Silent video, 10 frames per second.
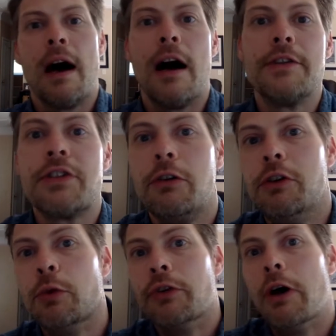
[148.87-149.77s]
Also, you
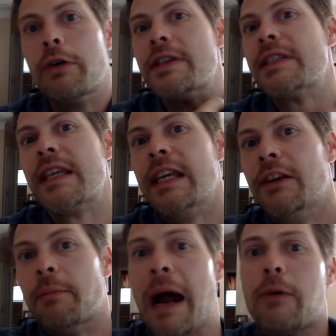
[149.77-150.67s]
will notice in
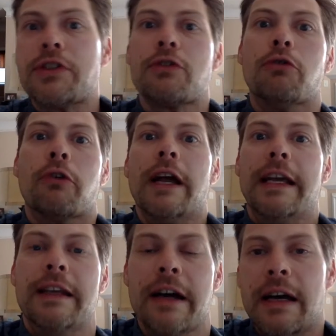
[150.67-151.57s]
your PowerSchool
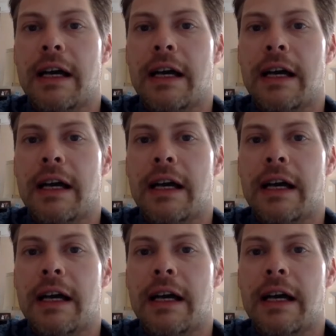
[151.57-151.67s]
grade,